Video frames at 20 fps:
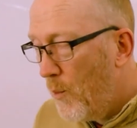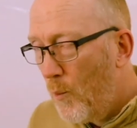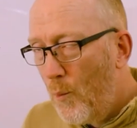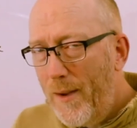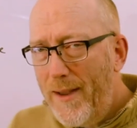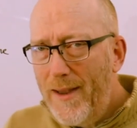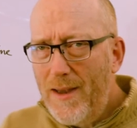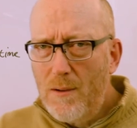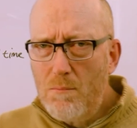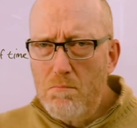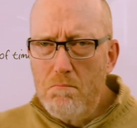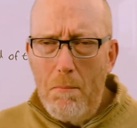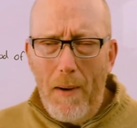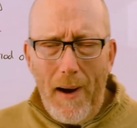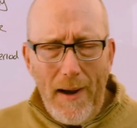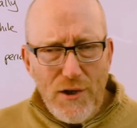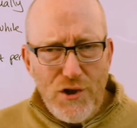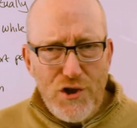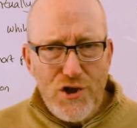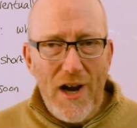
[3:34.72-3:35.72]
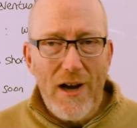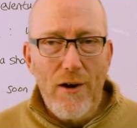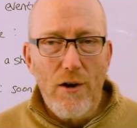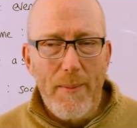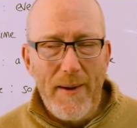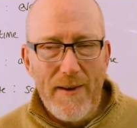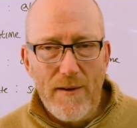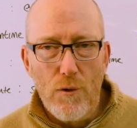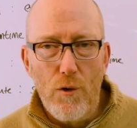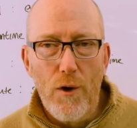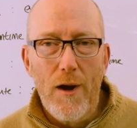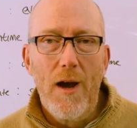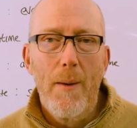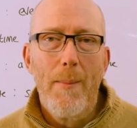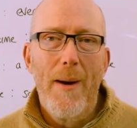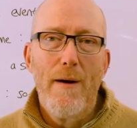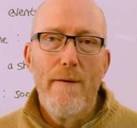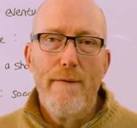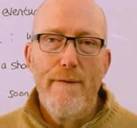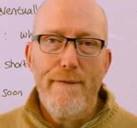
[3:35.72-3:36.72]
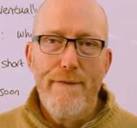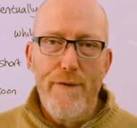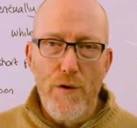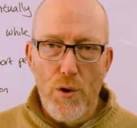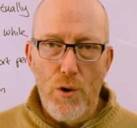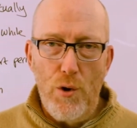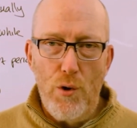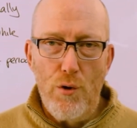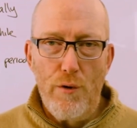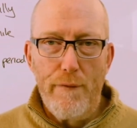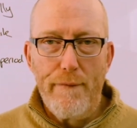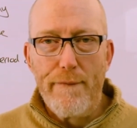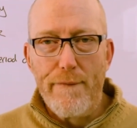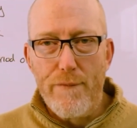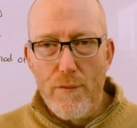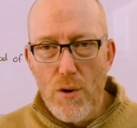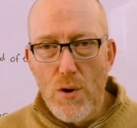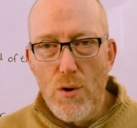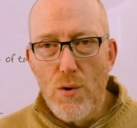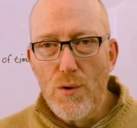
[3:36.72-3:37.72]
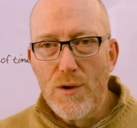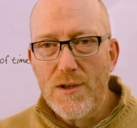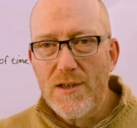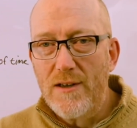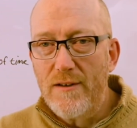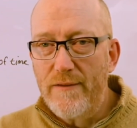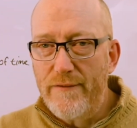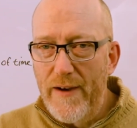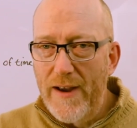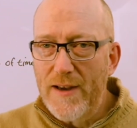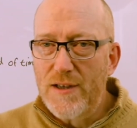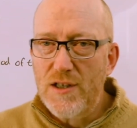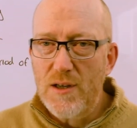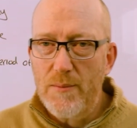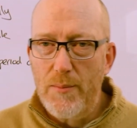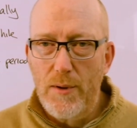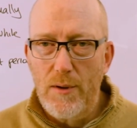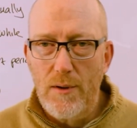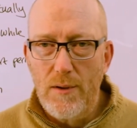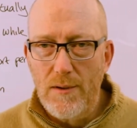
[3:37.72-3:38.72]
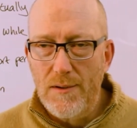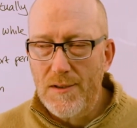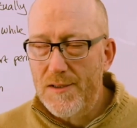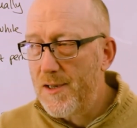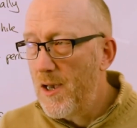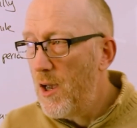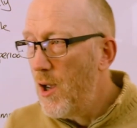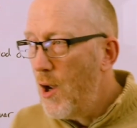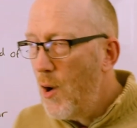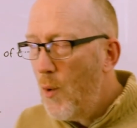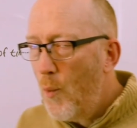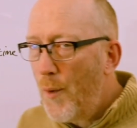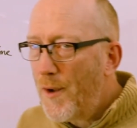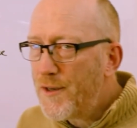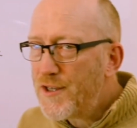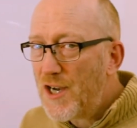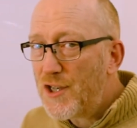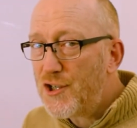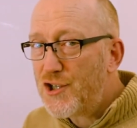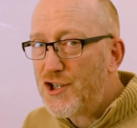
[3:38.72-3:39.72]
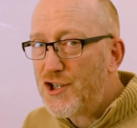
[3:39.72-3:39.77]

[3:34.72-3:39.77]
we might generally be talking about food, fruit and vegetables, which are